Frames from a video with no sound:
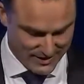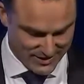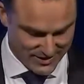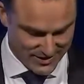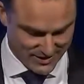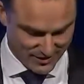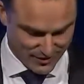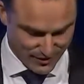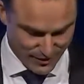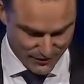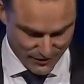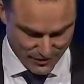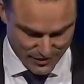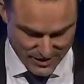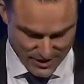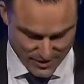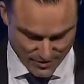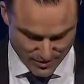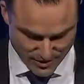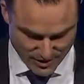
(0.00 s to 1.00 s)
Just over a
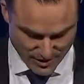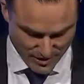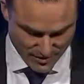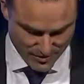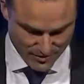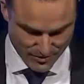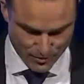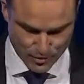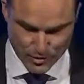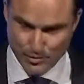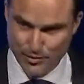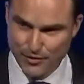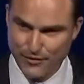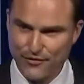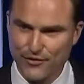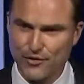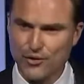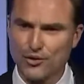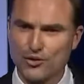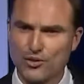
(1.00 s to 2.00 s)
year ago, we were the
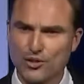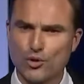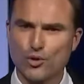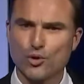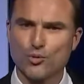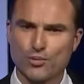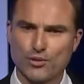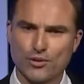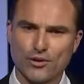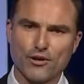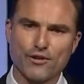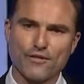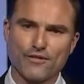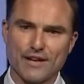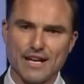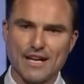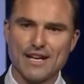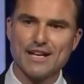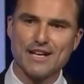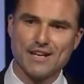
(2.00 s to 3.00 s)
first corporate of
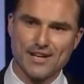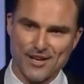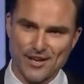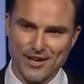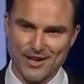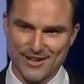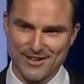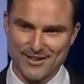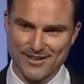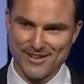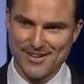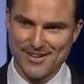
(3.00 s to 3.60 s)
any kind